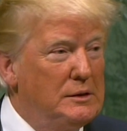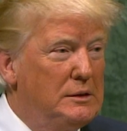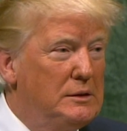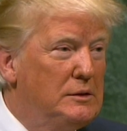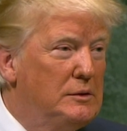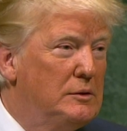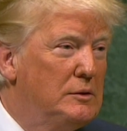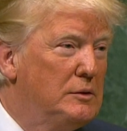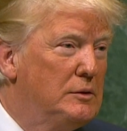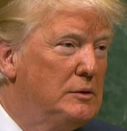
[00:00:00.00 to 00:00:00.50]

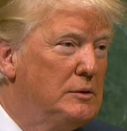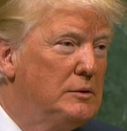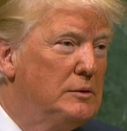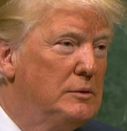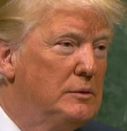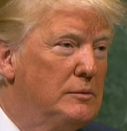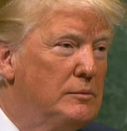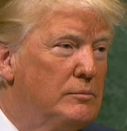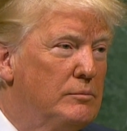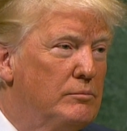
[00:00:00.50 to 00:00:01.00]

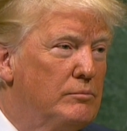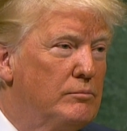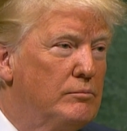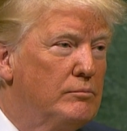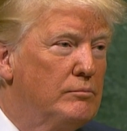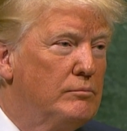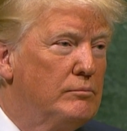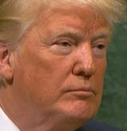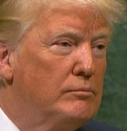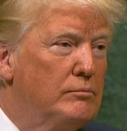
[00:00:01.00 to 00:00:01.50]

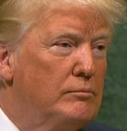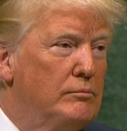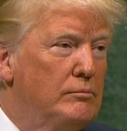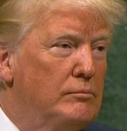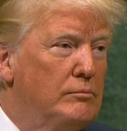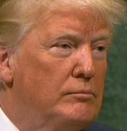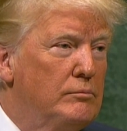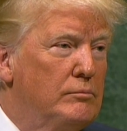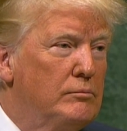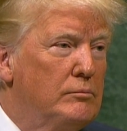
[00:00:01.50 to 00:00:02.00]

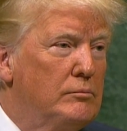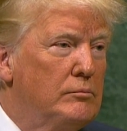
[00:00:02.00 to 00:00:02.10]
(silence)